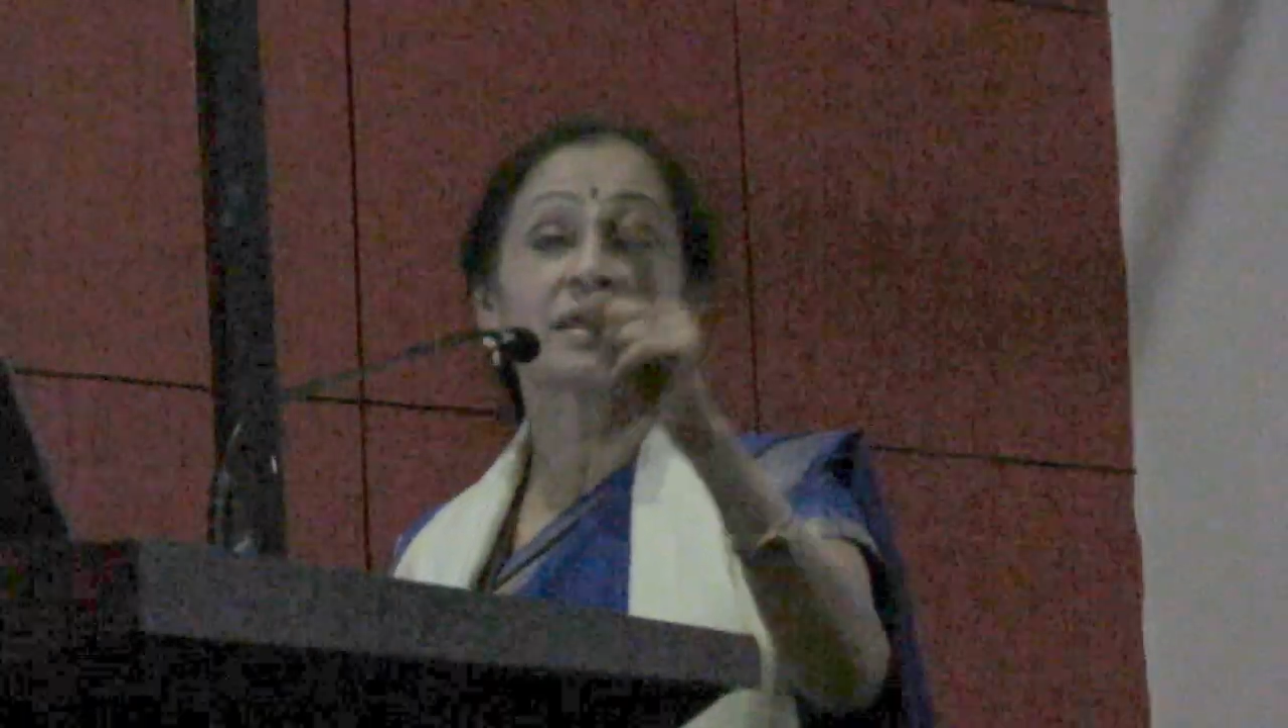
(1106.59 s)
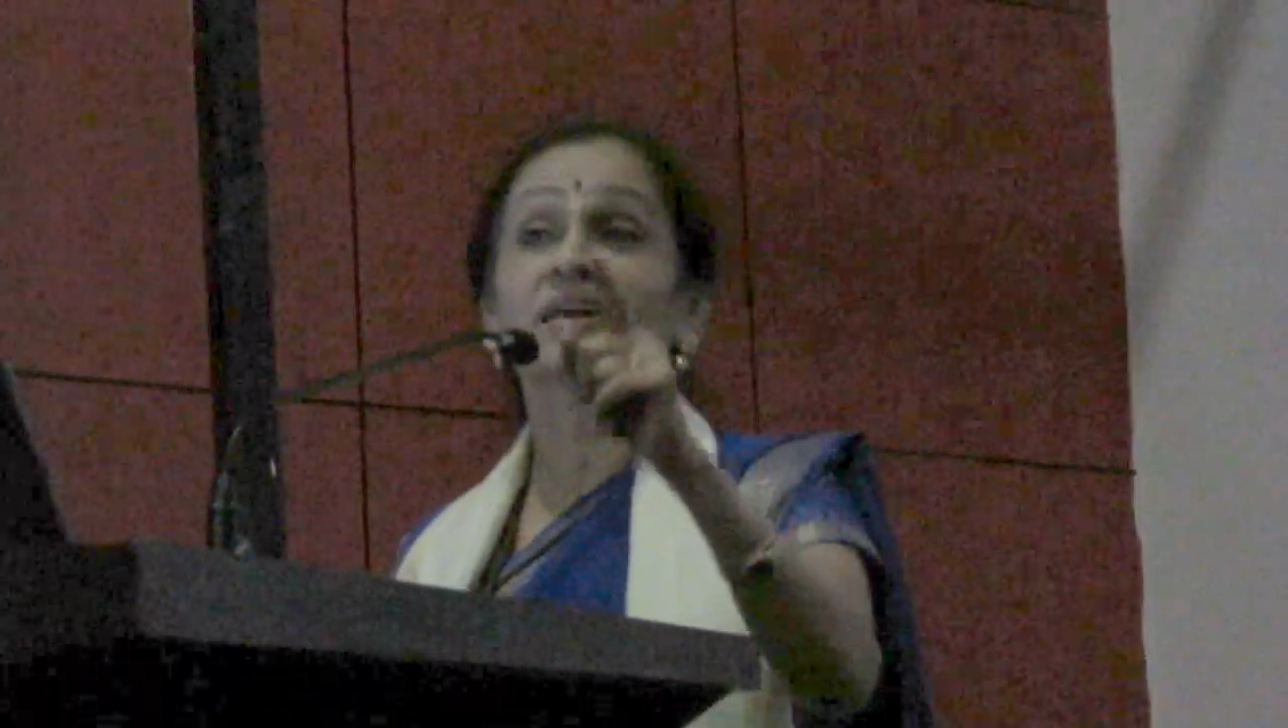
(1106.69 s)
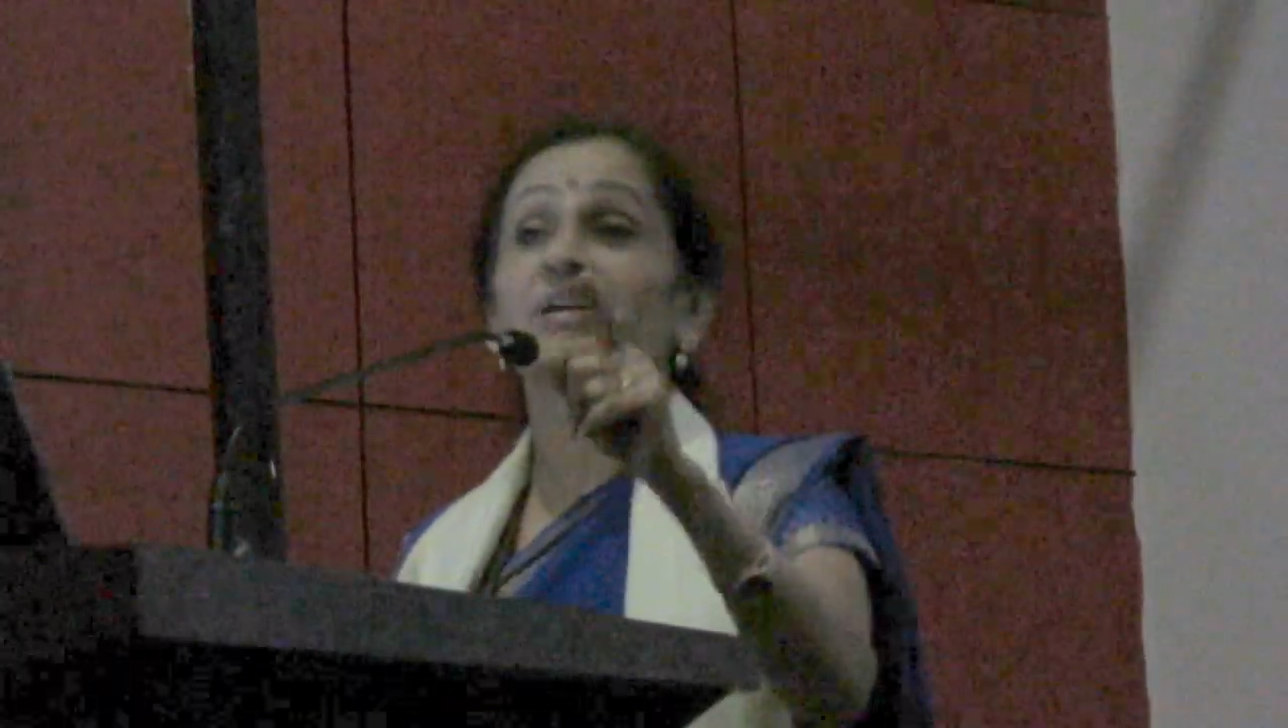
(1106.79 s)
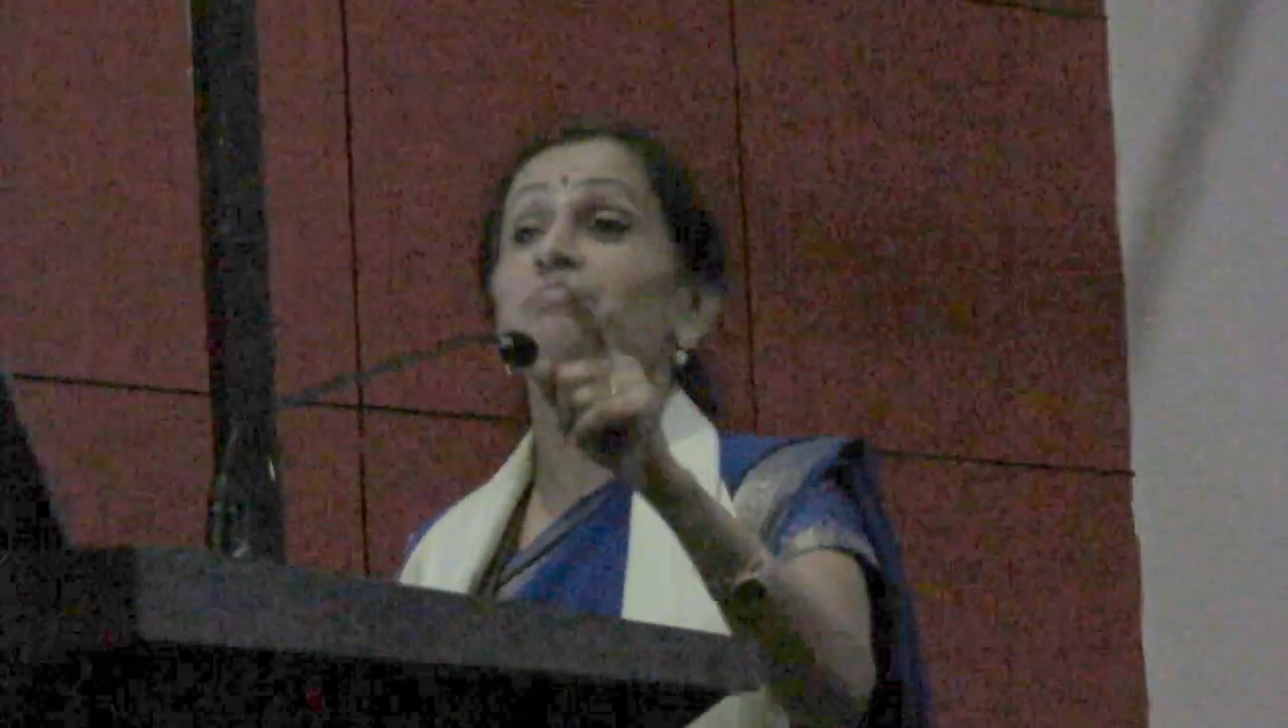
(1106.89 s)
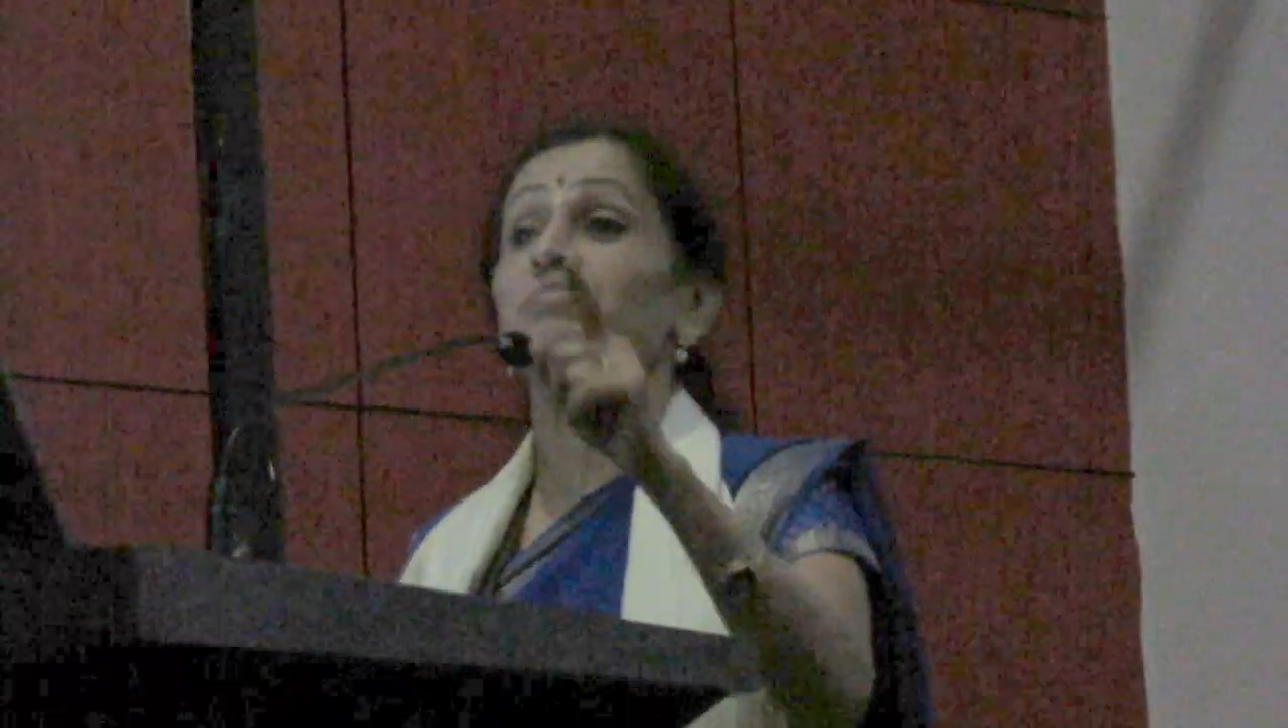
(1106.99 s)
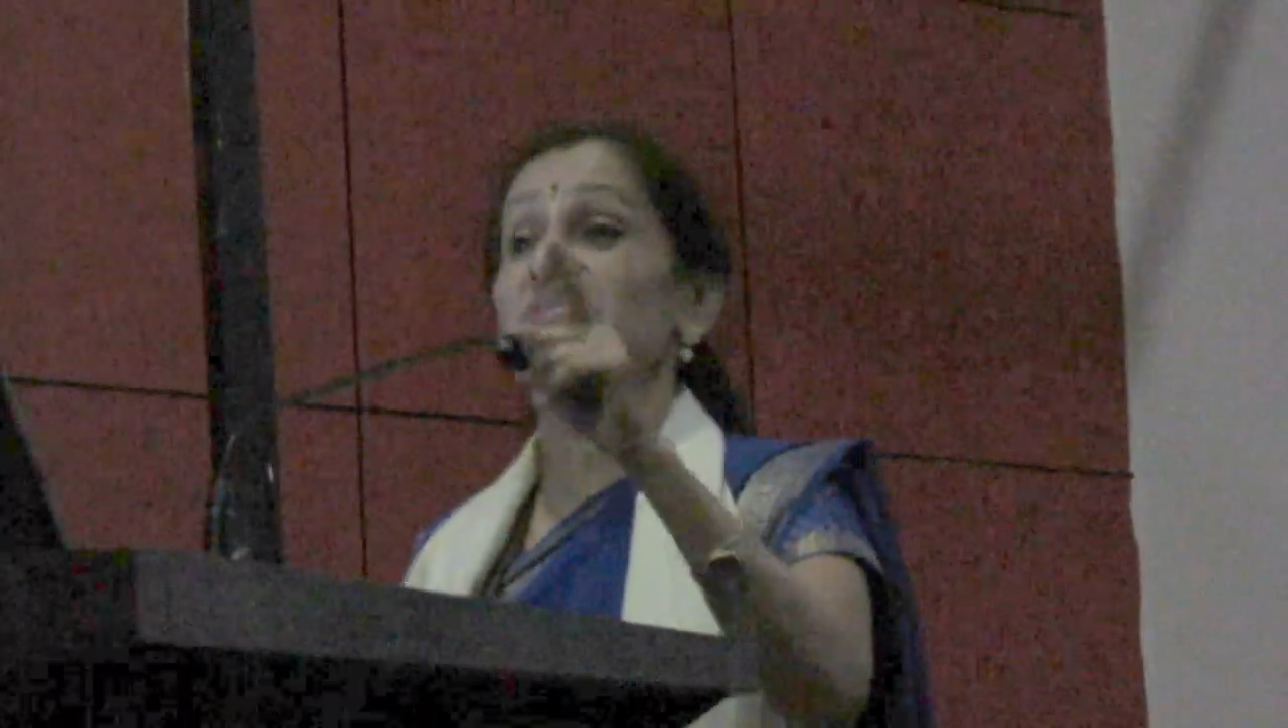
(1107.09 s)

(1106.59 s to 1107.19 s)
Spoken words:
they get